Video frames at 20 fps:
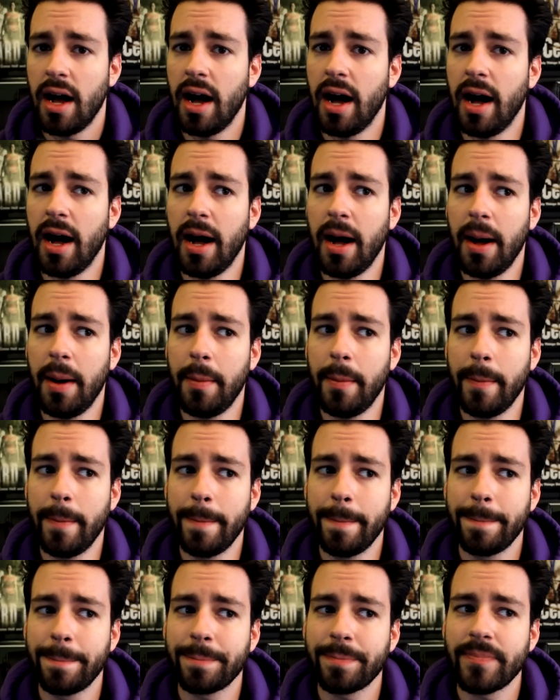
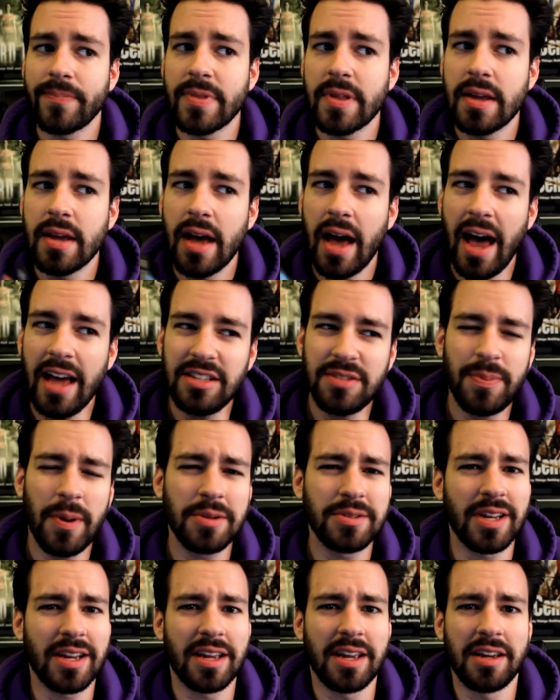Um, I
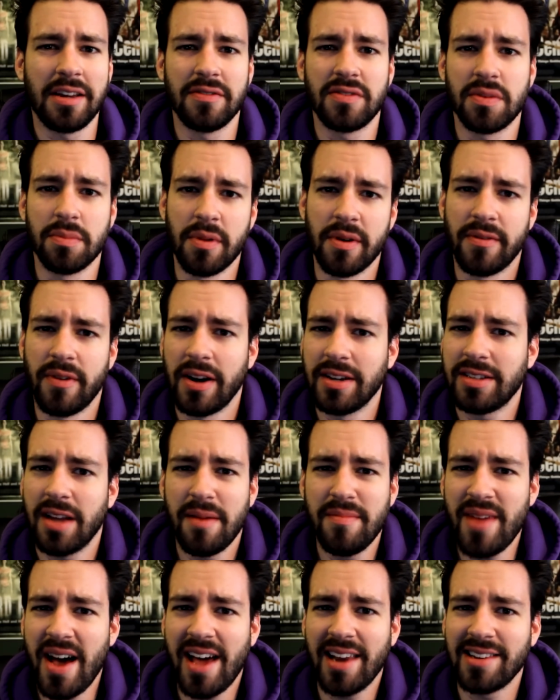suppose I could give some advice.
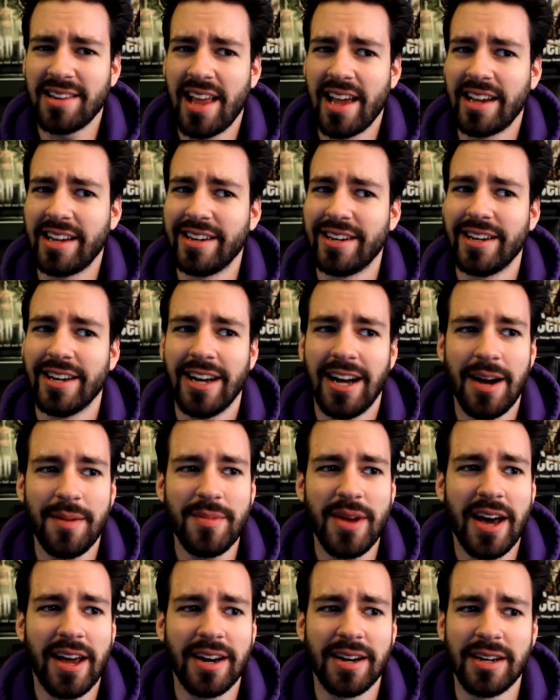I'm not like, I'm
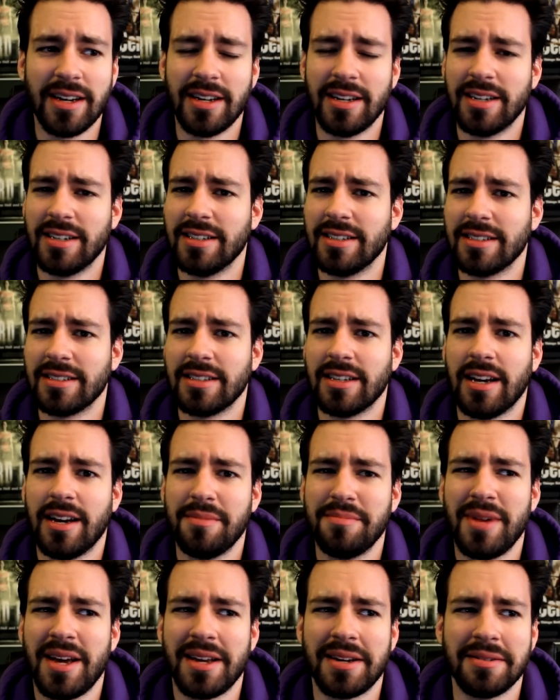not a,
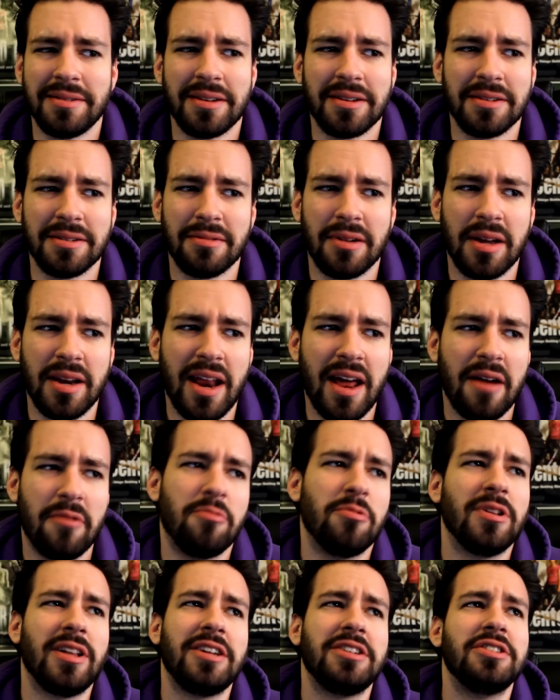I'm not a, a
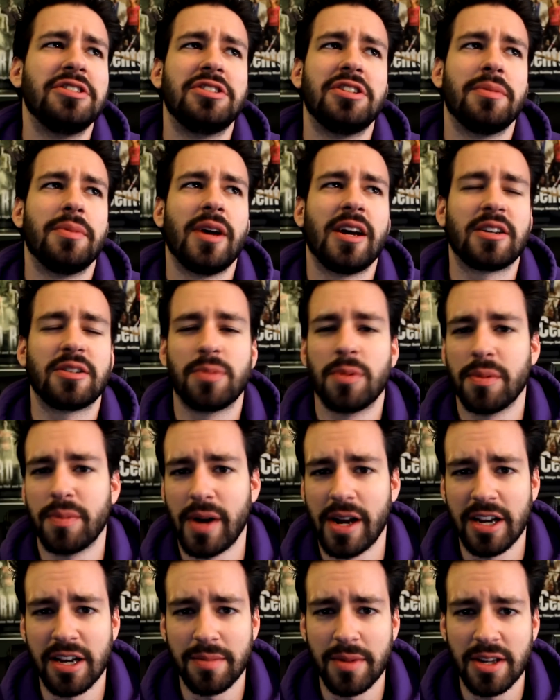relationship expert
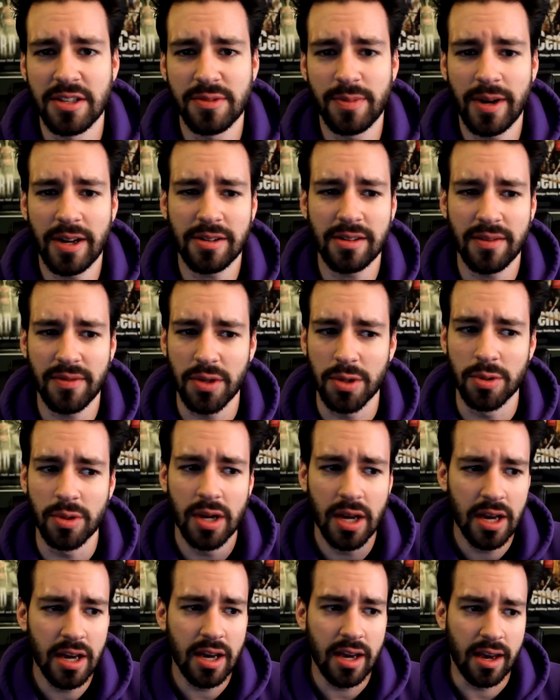by any means, but I'll give you
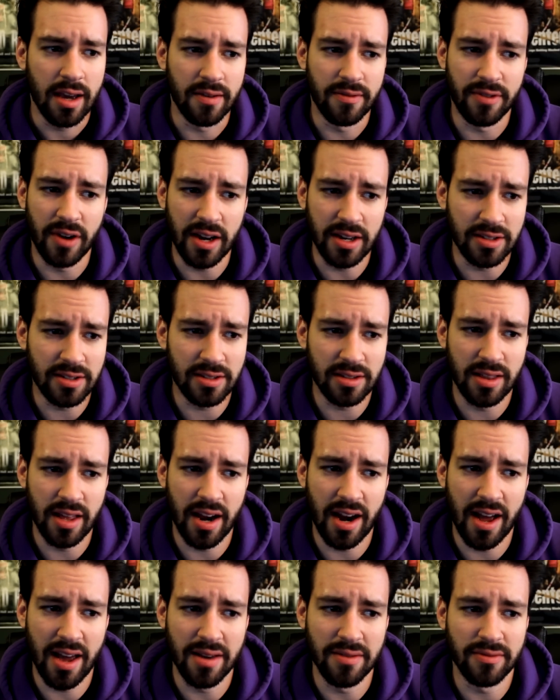advice
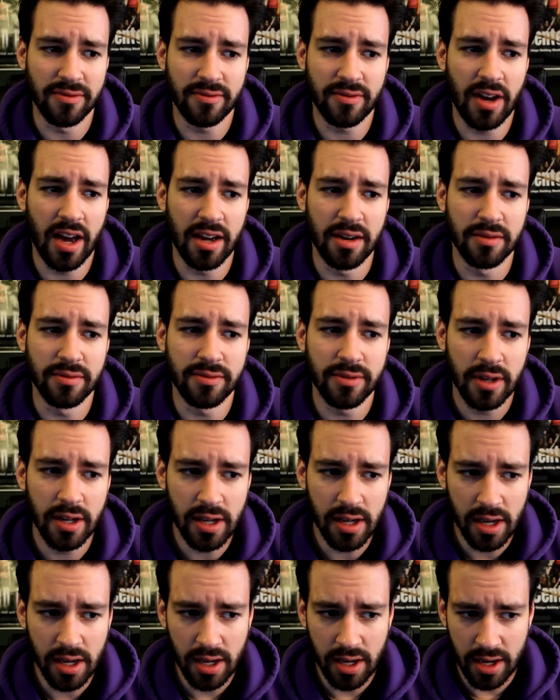that I've kind of,
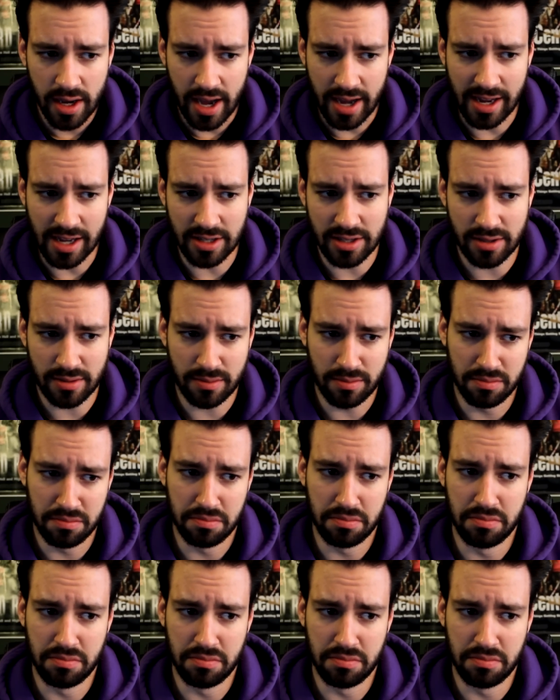I guess,